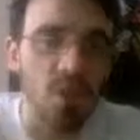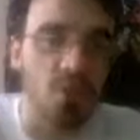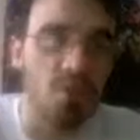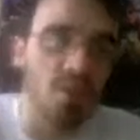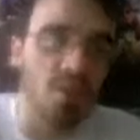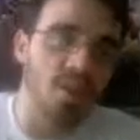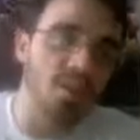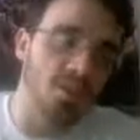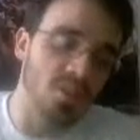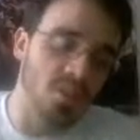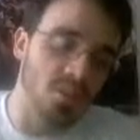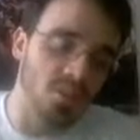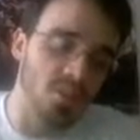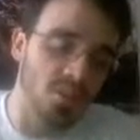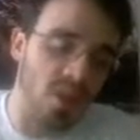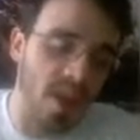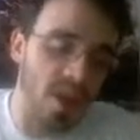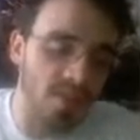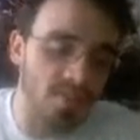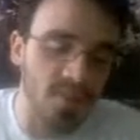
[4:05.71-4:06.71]
don't want
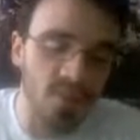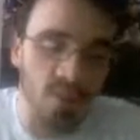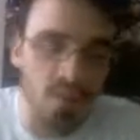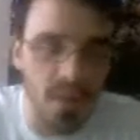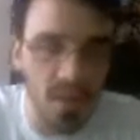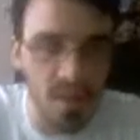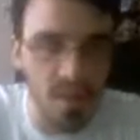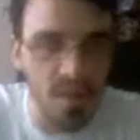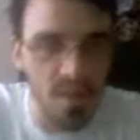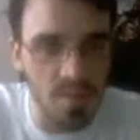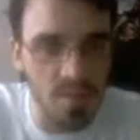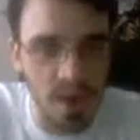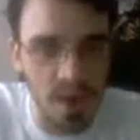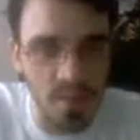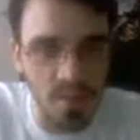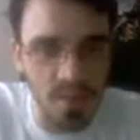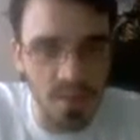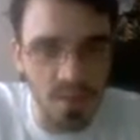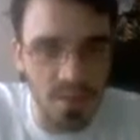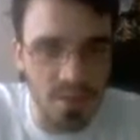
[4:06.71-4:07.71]
to have too many of them
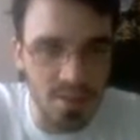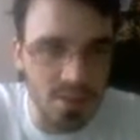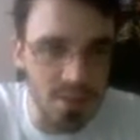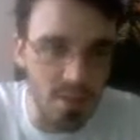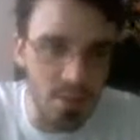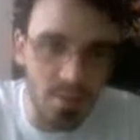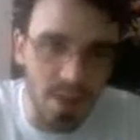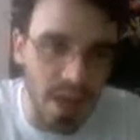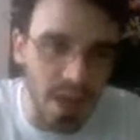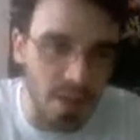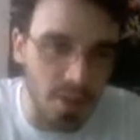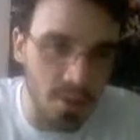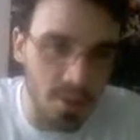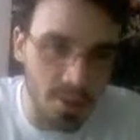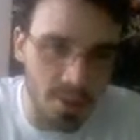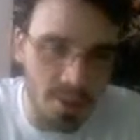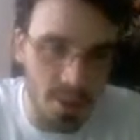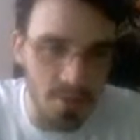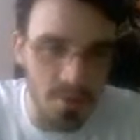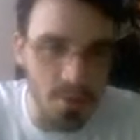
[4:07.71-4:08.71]
out, because
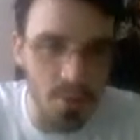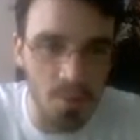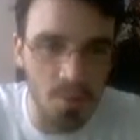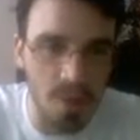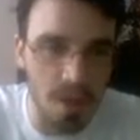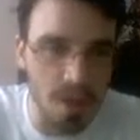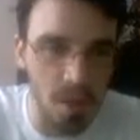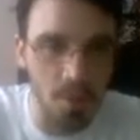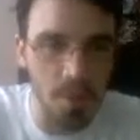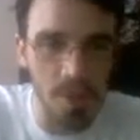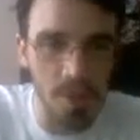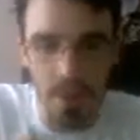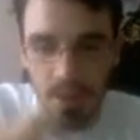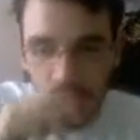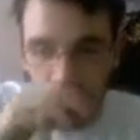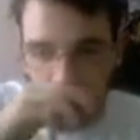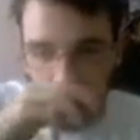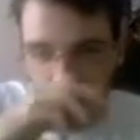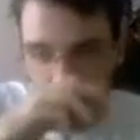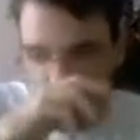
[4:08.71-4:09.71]
someone will Bile-Blight
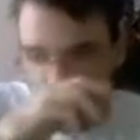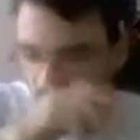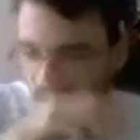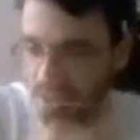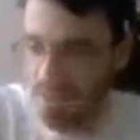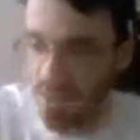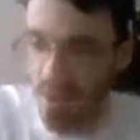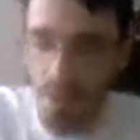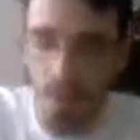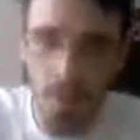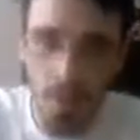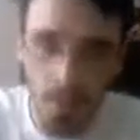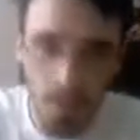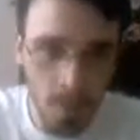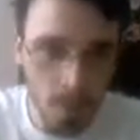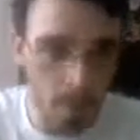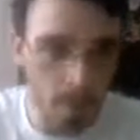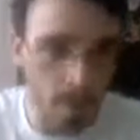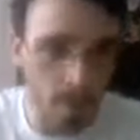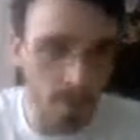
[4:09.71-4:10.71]
them, someone will,
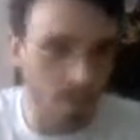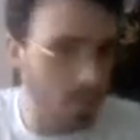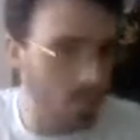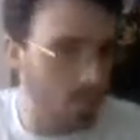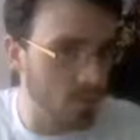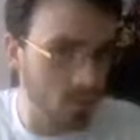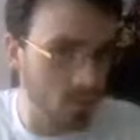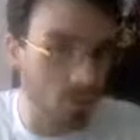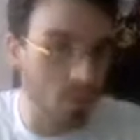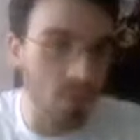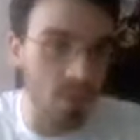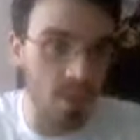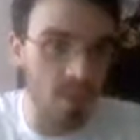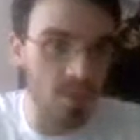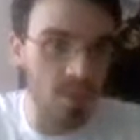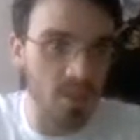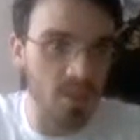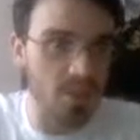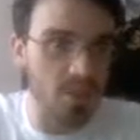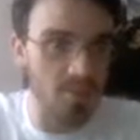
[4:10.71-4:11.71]
do
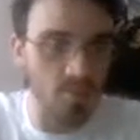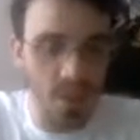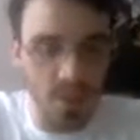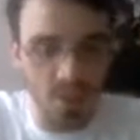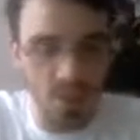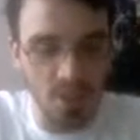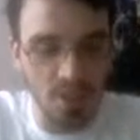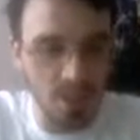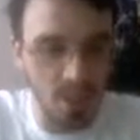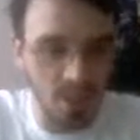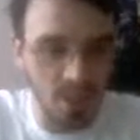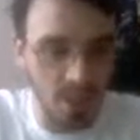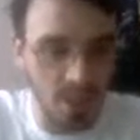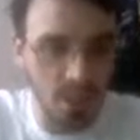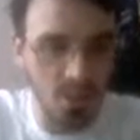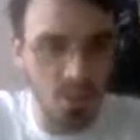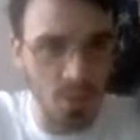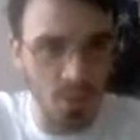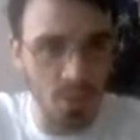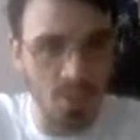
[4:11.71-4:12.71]
something to make sure that
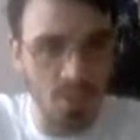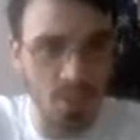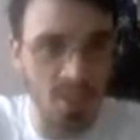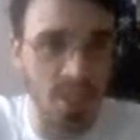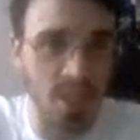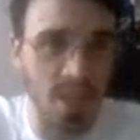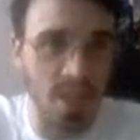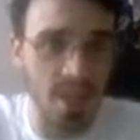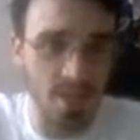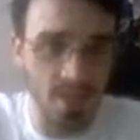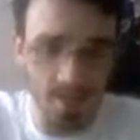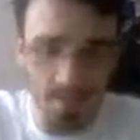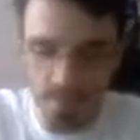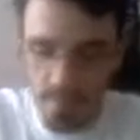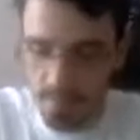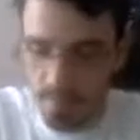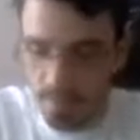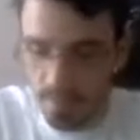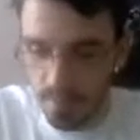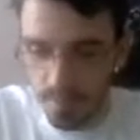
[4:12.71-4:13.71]
these ones are dead.
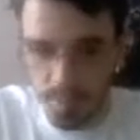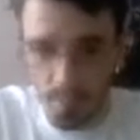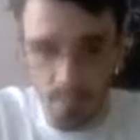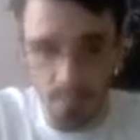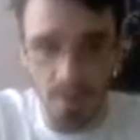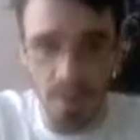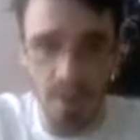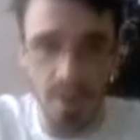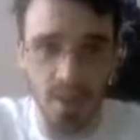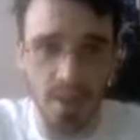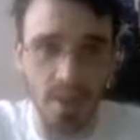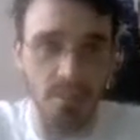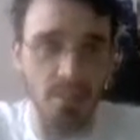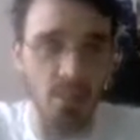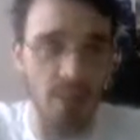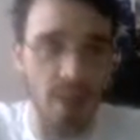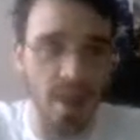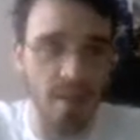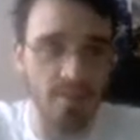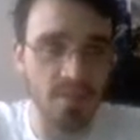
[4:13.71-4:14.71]
But if
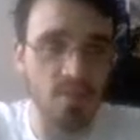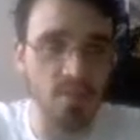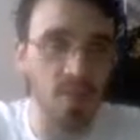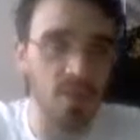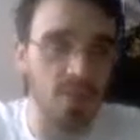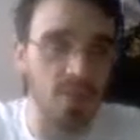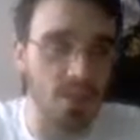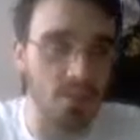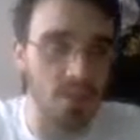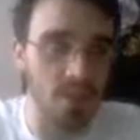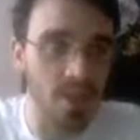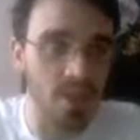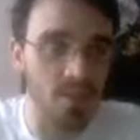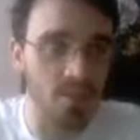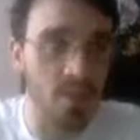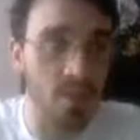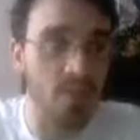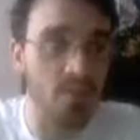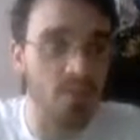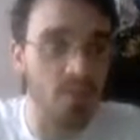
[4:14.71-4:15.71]
you have them out, they
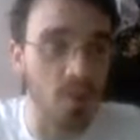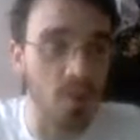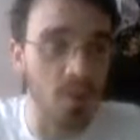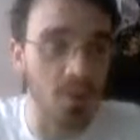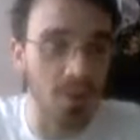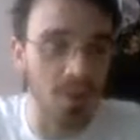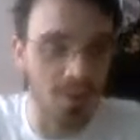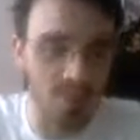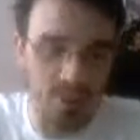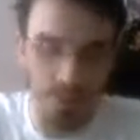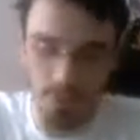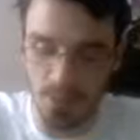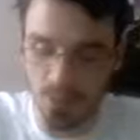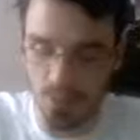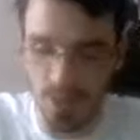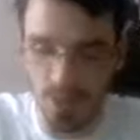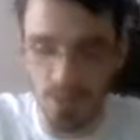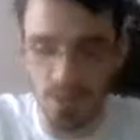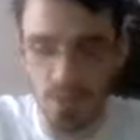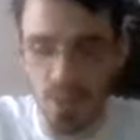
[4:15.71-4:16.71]
become main focus. They're
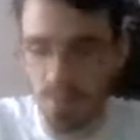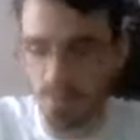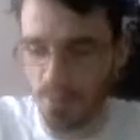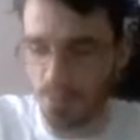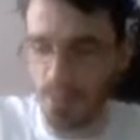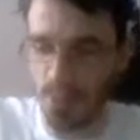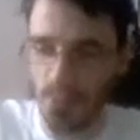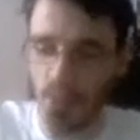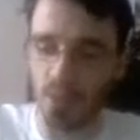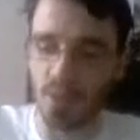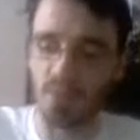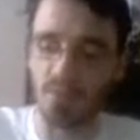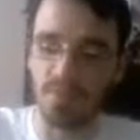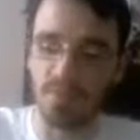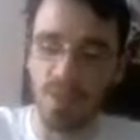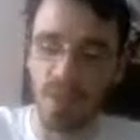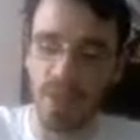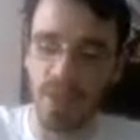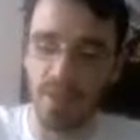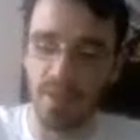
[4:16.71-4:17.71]
1-drop, 1/1
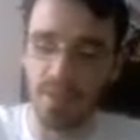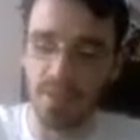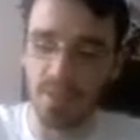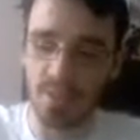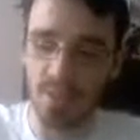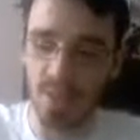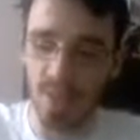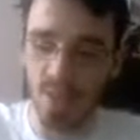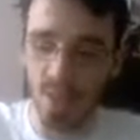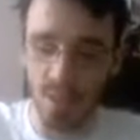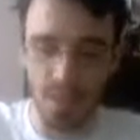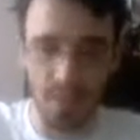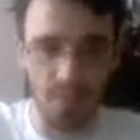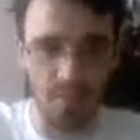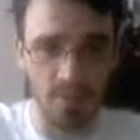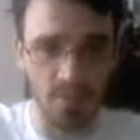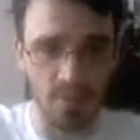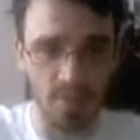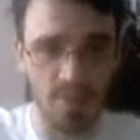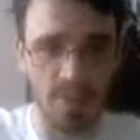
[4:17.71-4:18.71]
flyers,
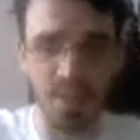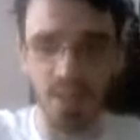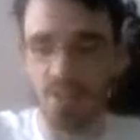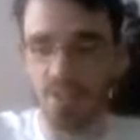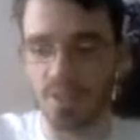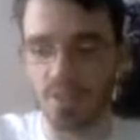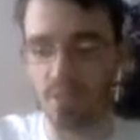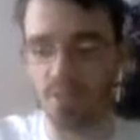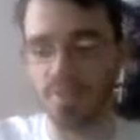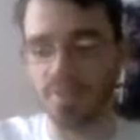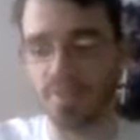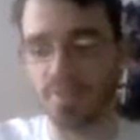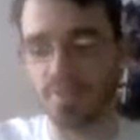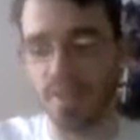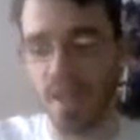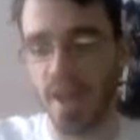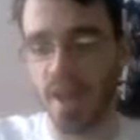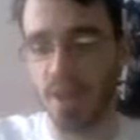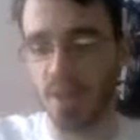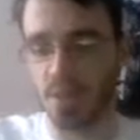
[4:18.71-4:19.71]
giving all the other Sliver
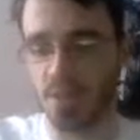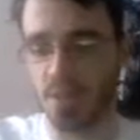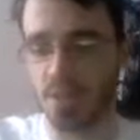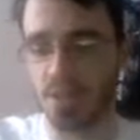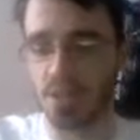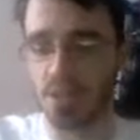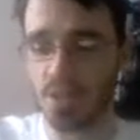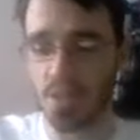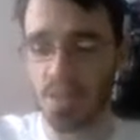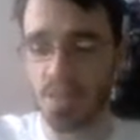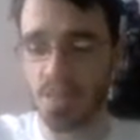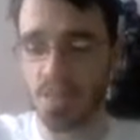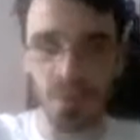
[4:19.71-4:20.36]
flyers, which,